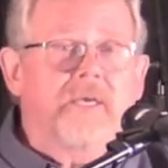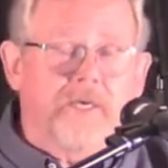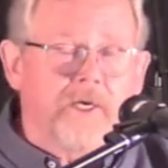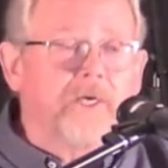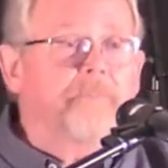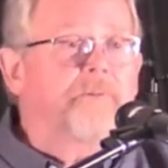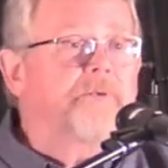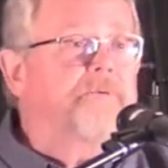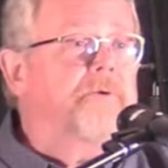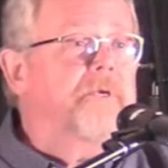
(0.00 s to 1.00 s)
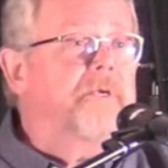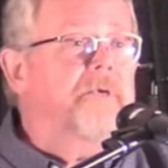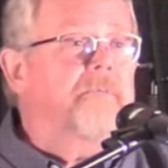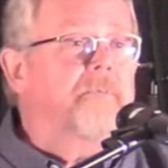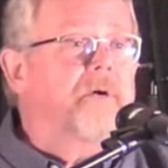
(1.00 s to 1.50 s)
Keep the
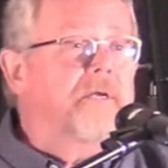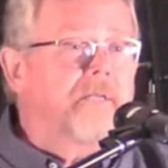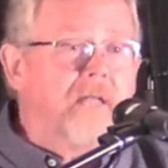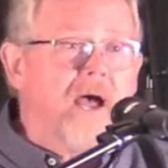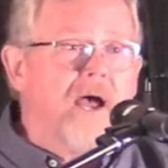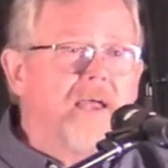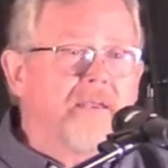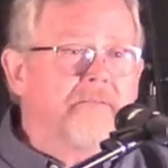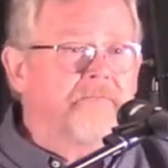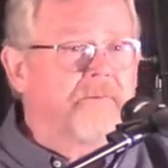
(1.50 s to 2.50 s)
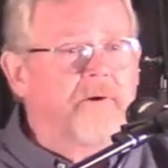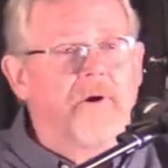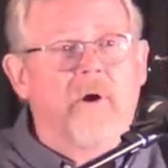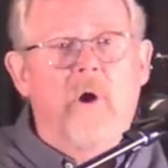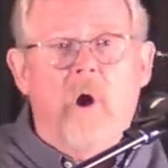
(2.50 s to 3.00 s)
dream alive,
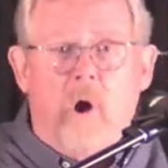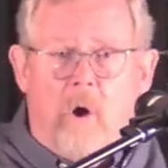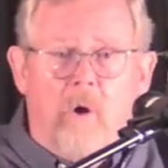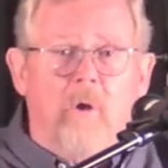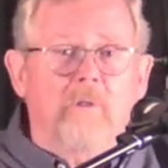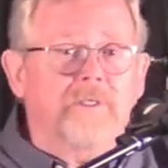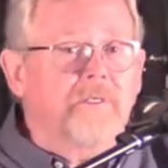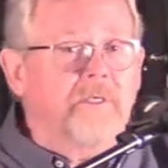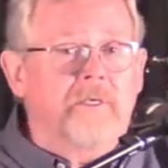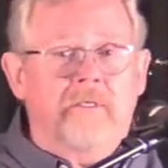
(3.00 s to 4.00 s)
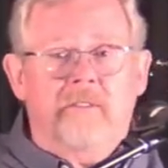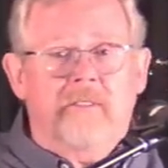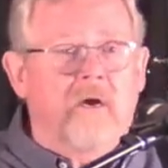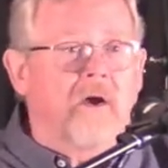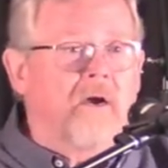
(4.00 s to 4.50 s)
hold it in
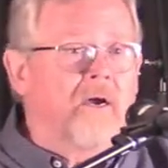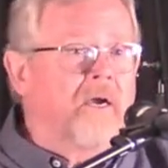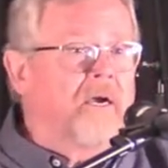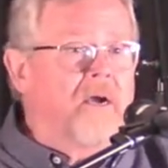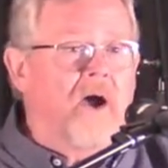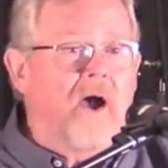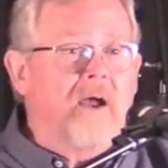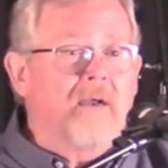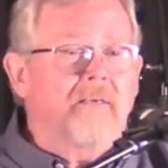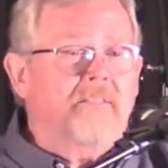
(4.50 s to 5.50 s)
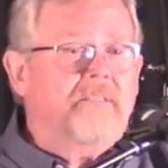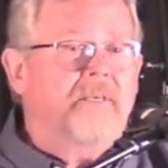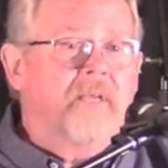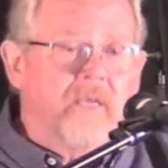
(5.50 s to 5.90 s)
your heart.